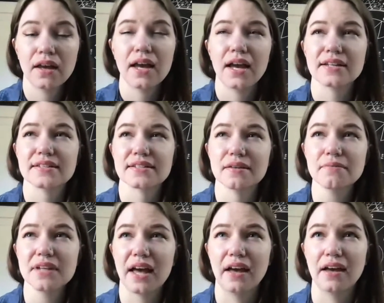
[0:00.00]
And
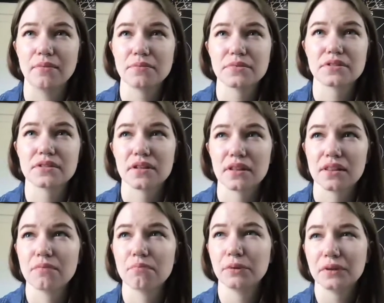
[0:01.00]
sometimes the
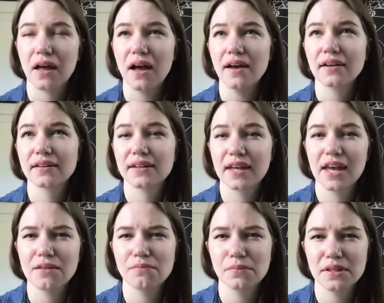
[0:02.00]
block
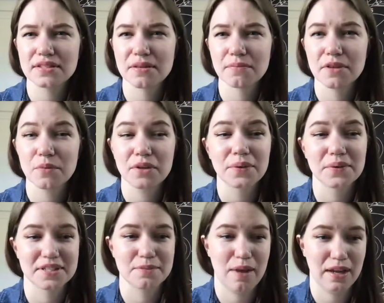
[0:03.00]
can be something we don't
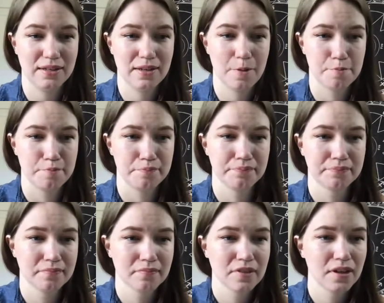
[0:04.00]
expect.
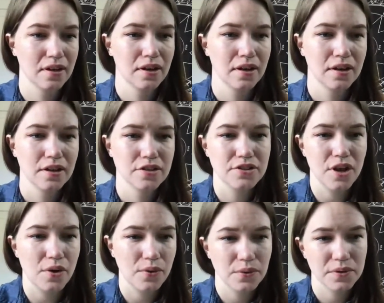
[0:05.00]

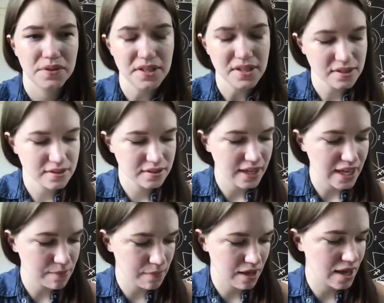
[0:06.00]
So this
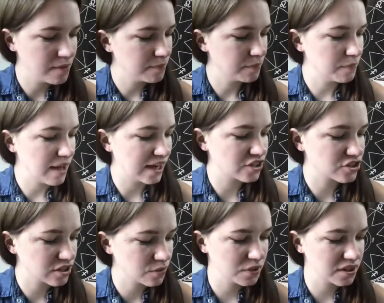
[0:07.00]
came up
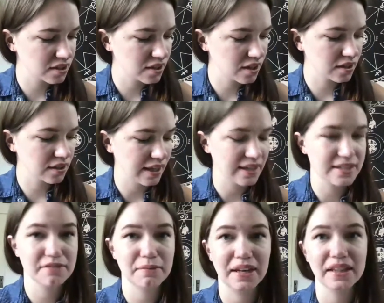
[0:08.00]
actually with a client of
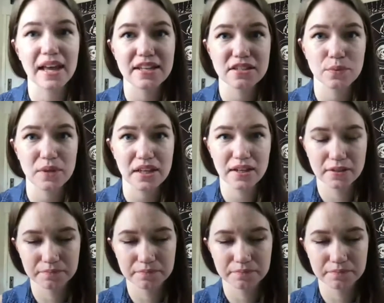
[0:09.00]
mine last week.